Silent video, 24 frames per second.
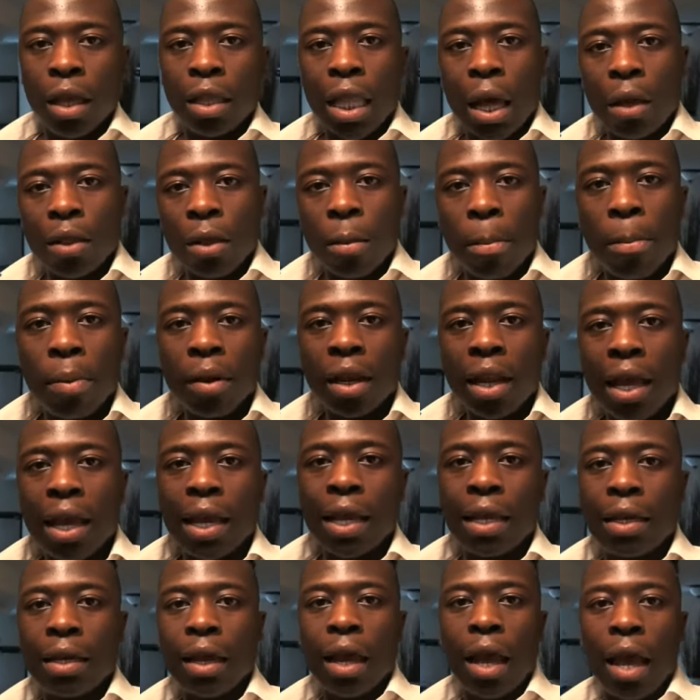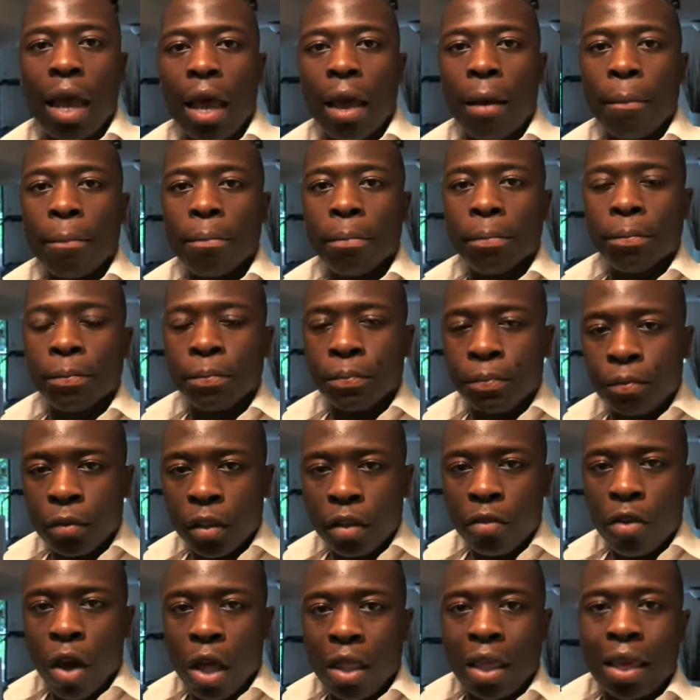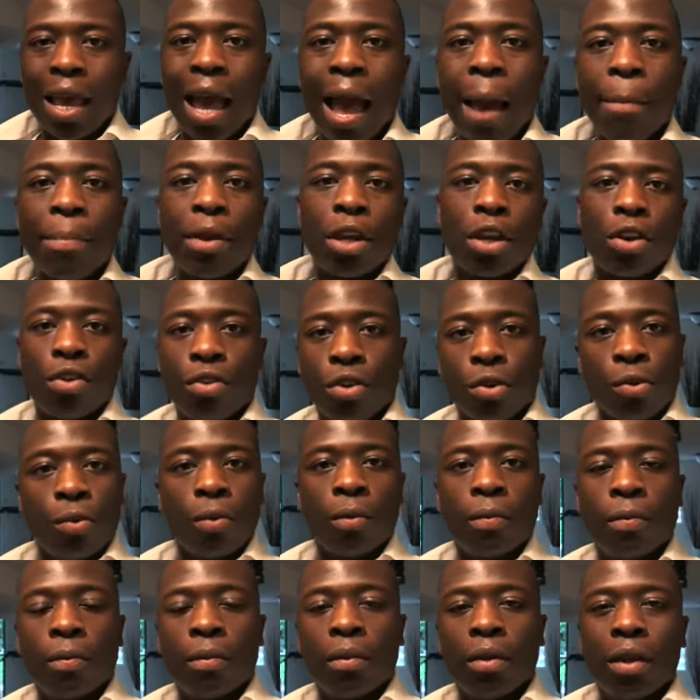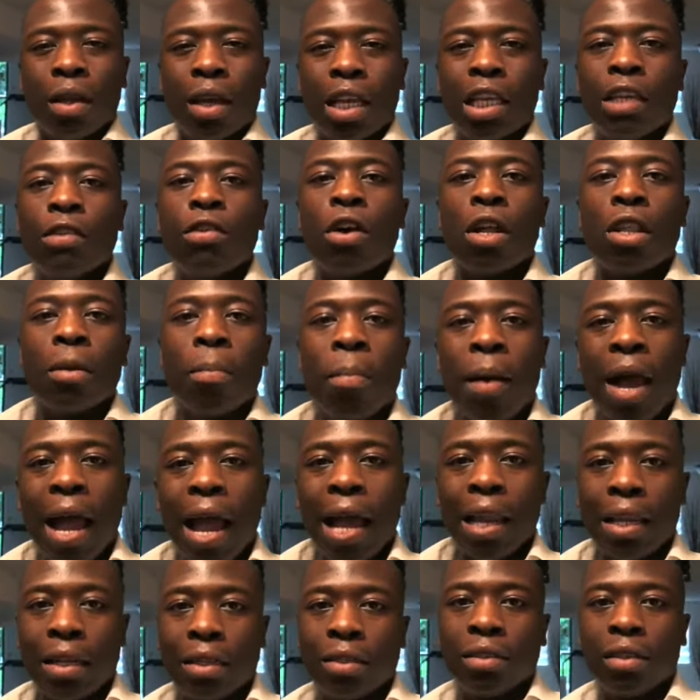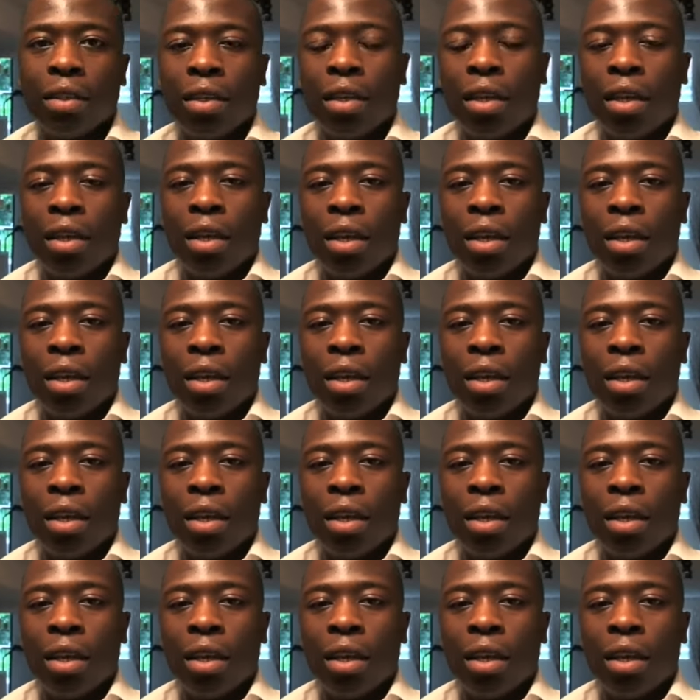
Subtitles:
Now the plane, you've got the cabin crew, and you've got the pilot.